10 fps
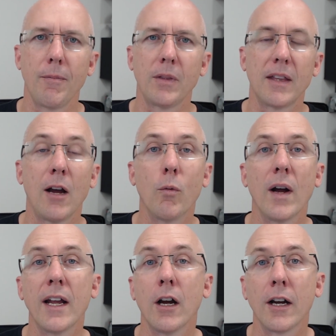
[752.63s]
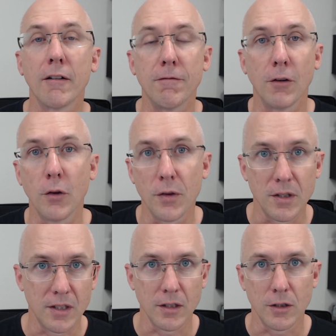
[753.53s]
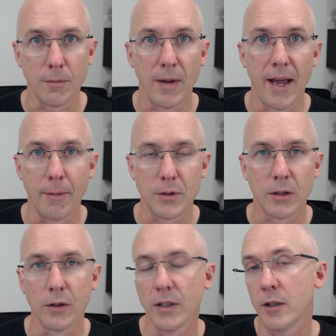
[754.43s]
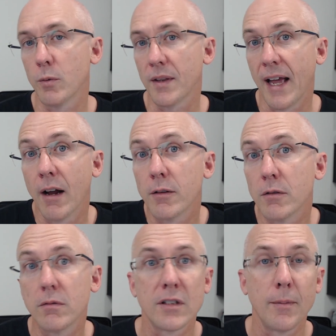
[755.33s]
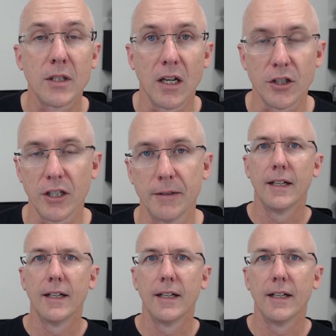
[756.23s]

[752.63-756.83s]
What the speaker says: That way I can follow the system absolutely without sabotaging it.